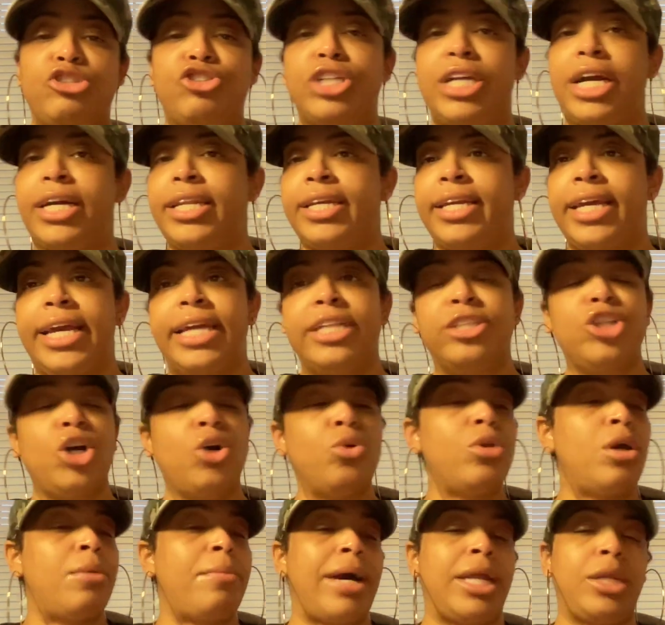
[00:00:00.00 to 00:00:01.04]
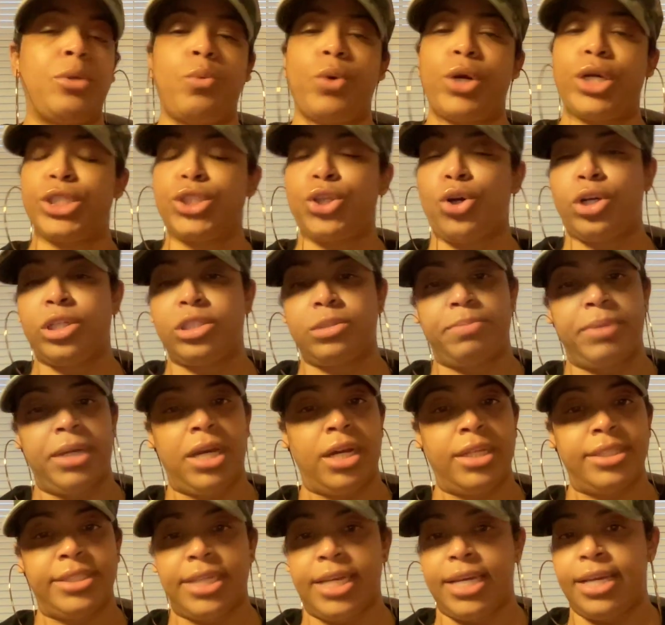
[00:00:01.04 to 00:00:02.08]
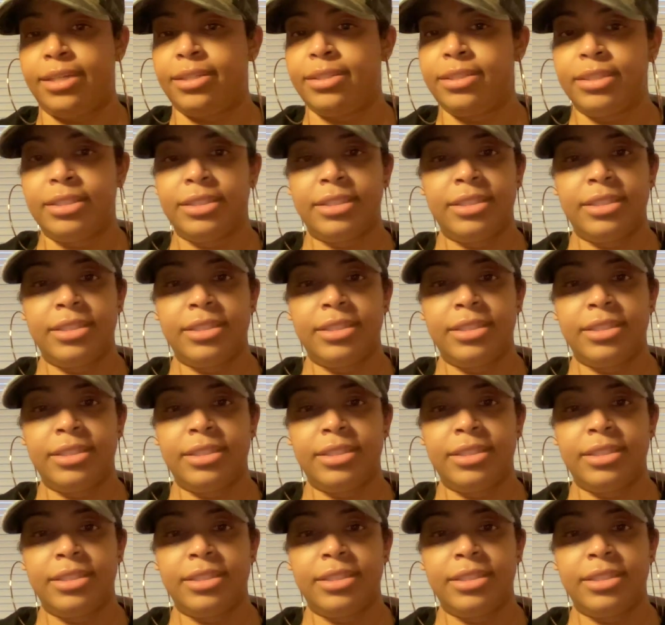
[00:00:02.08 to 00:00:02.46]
so she got a head. Don't nobody work as hard as Beyonce.